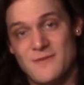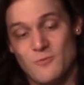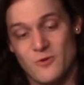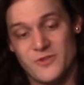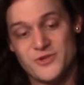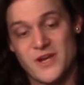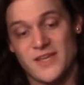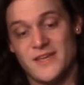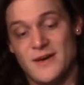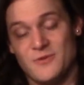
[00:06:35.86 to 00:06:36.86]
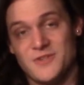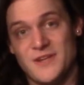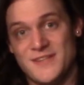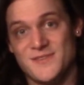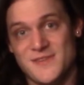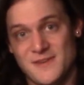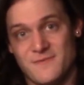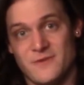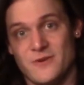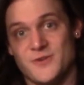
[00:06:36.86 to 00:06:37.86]
worth checking out and seeing
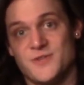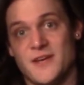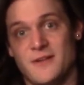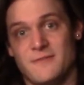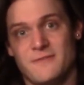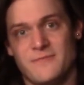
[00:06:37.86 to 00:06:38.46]
for yourself.